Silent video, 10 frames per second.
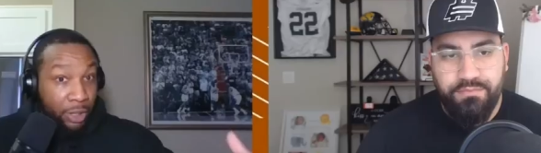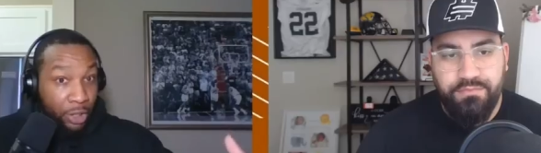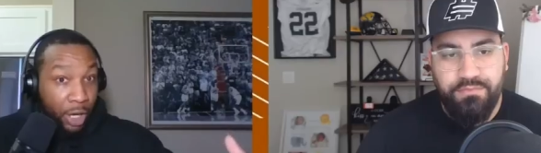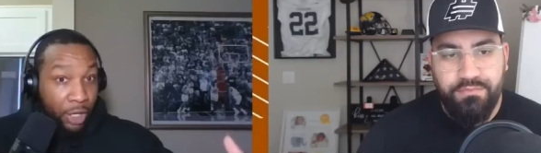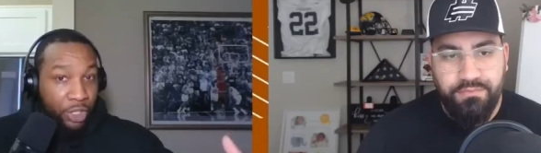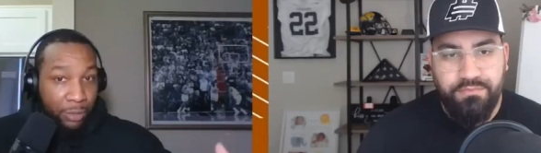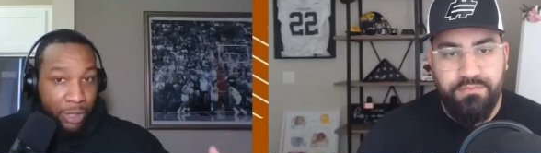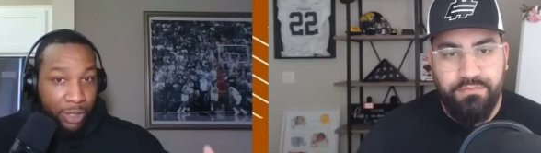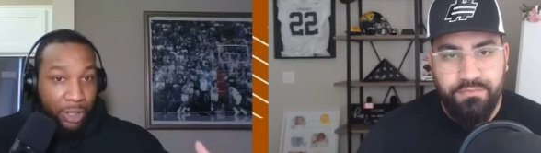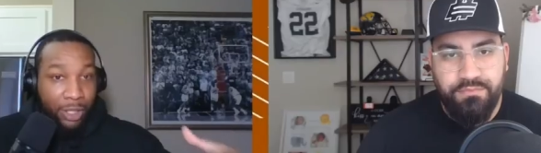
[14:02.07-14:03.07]
Speaker 1: D'Shawn
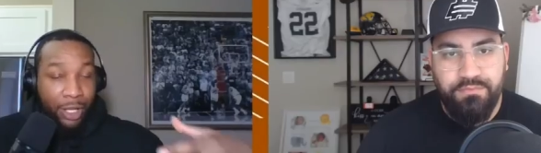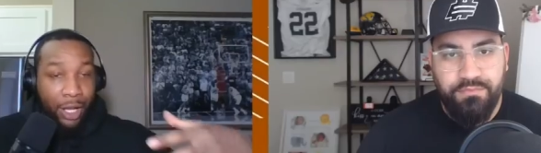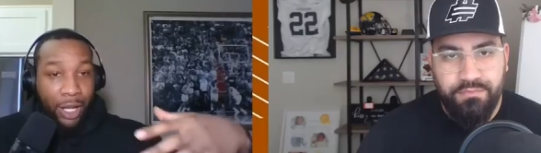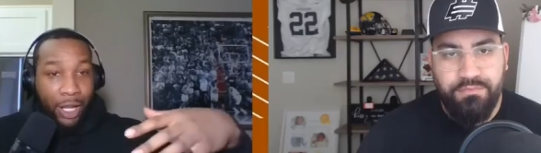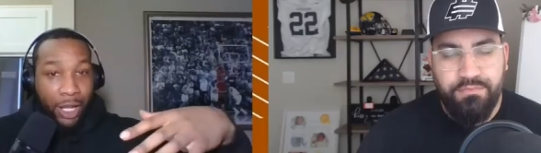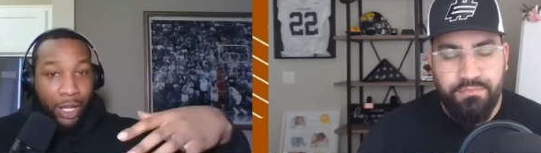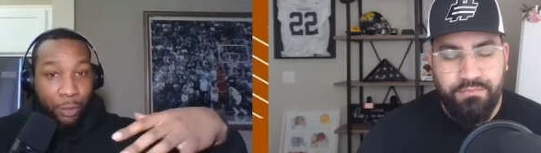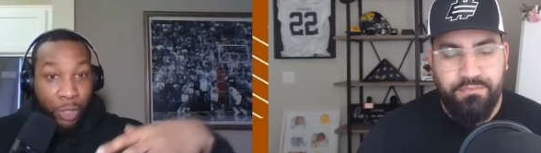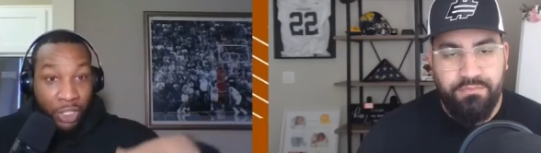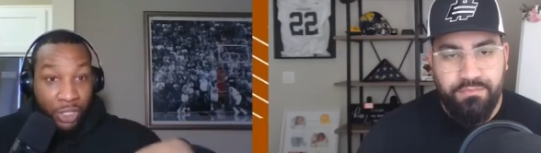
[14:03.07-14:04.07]
Jamison, and
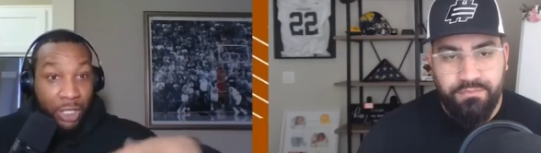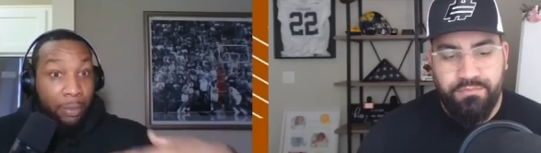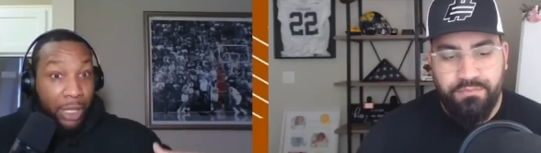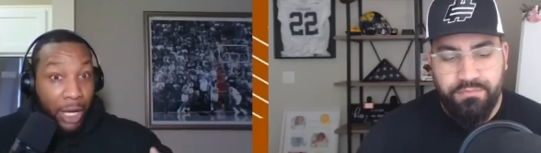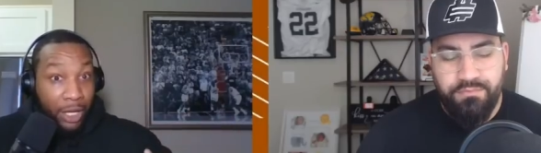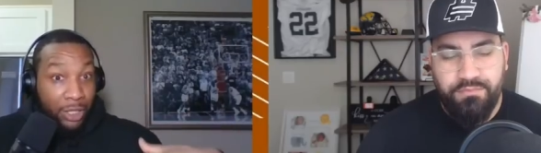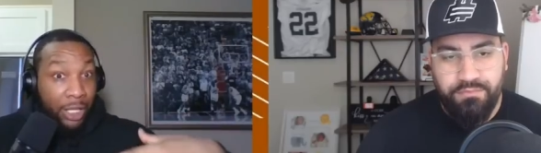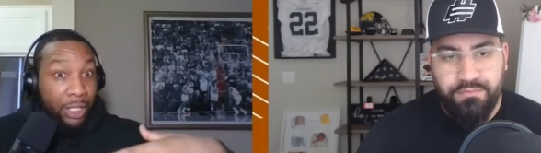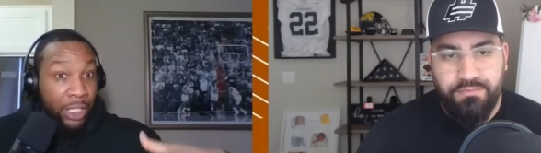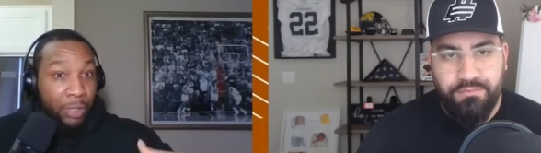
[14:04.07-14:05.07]
really stabilized
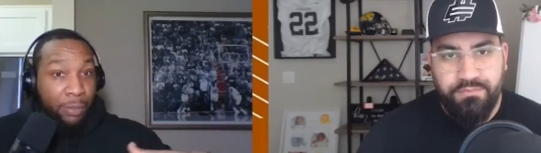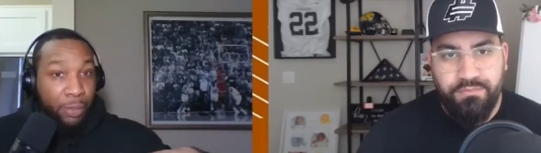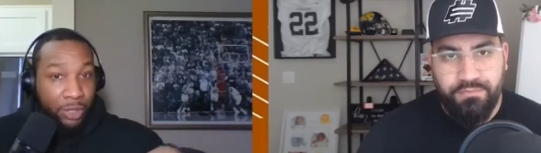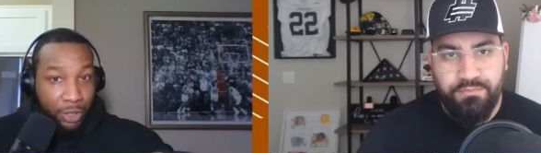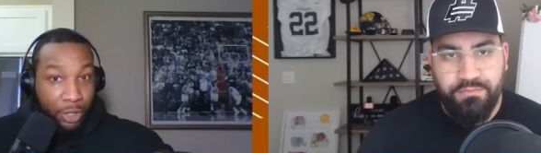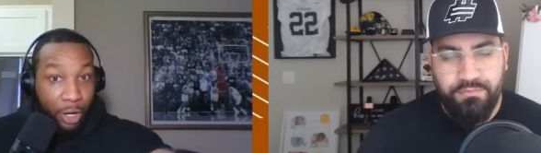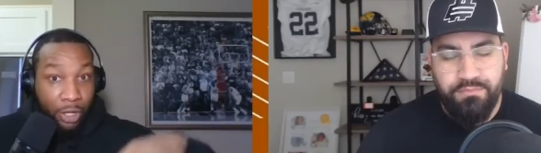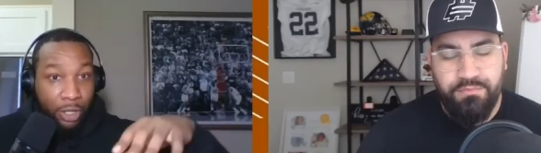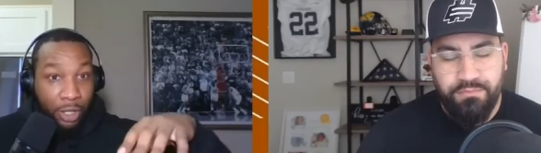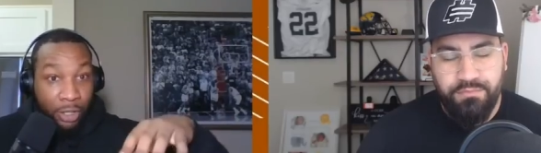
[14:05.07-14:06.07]
that DB position on a,
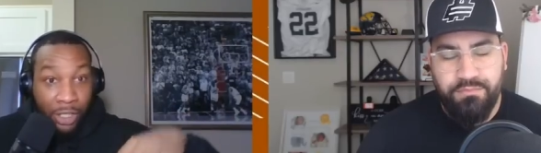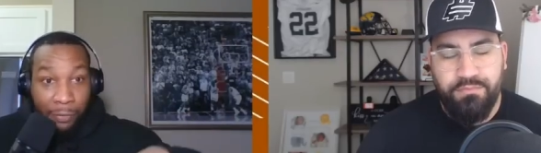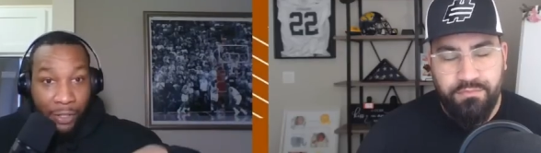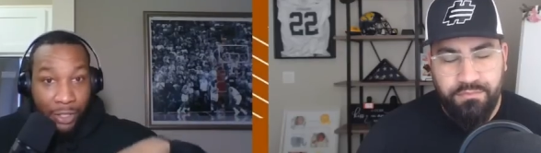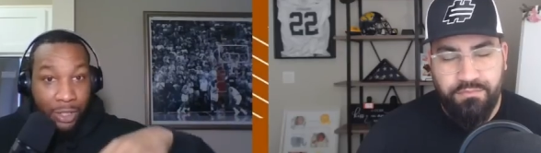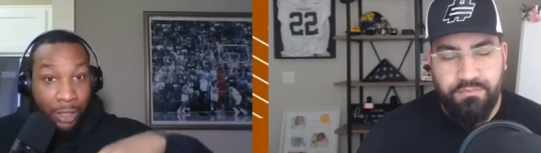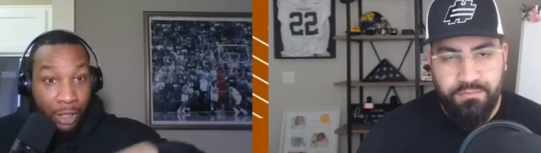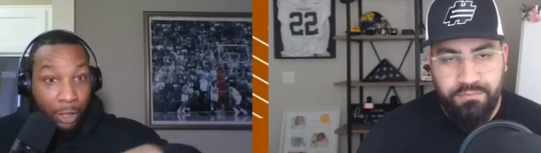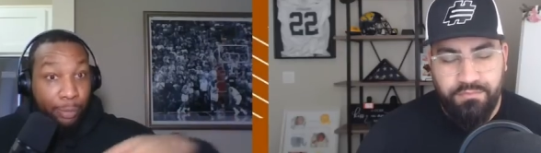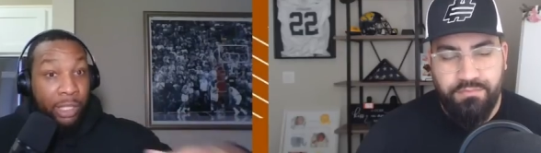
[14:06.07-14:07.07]
a, defense that did a
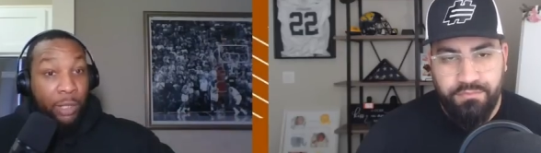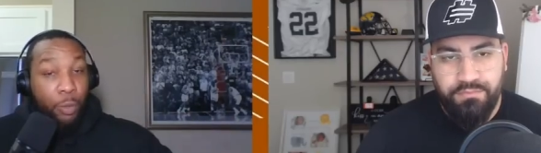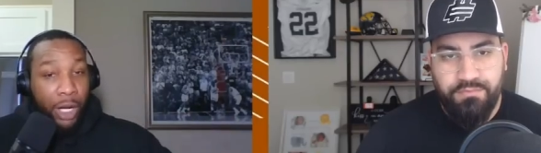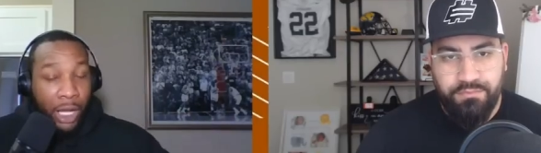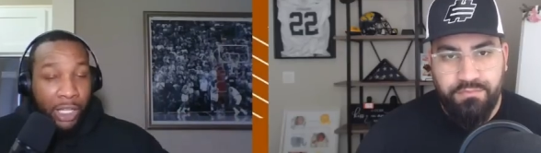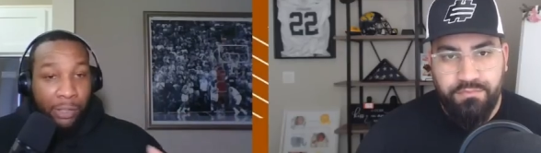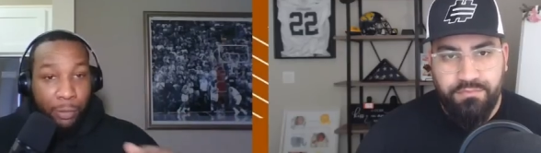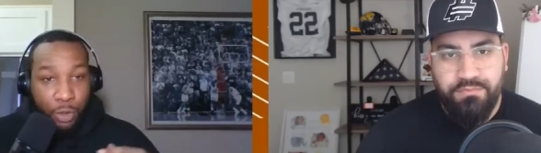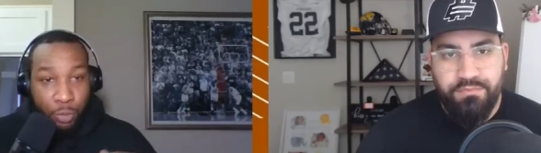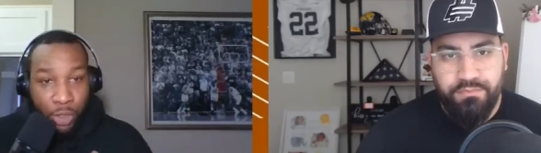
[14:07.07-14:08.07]
complete 180 from
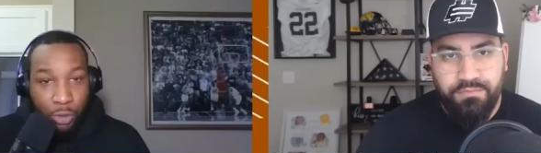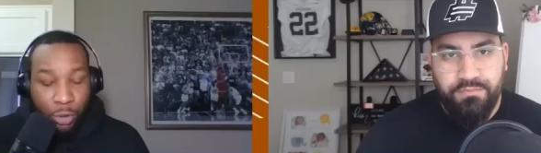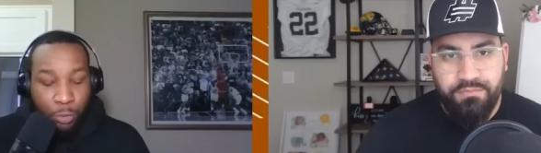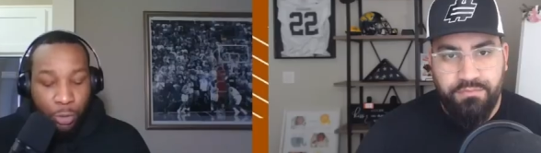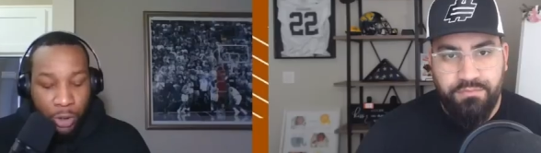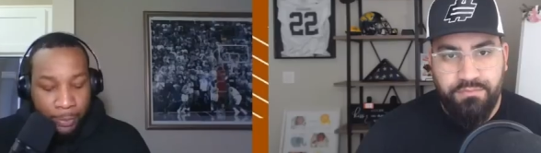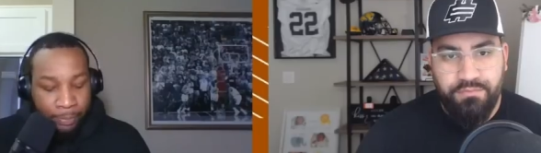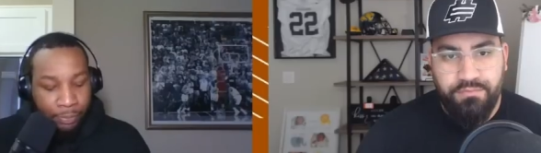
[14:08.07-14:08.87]
2021.